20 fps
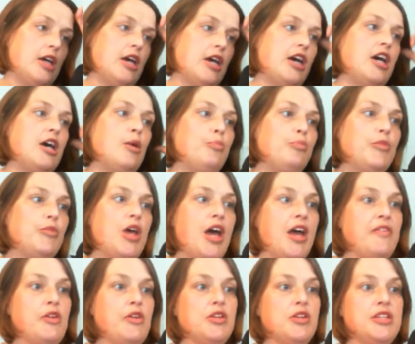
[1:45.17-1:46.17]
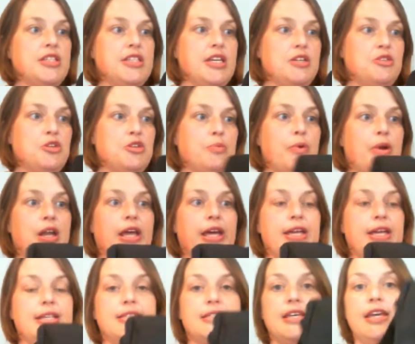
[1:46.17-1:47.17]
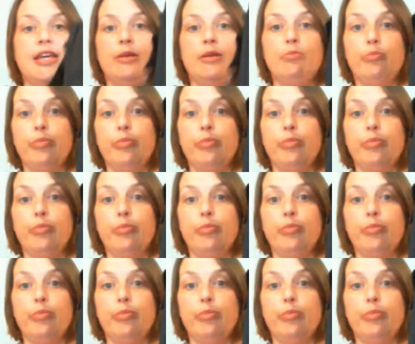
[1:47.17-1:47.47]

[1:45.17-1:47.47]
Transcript: I've got the Daytripper Lite in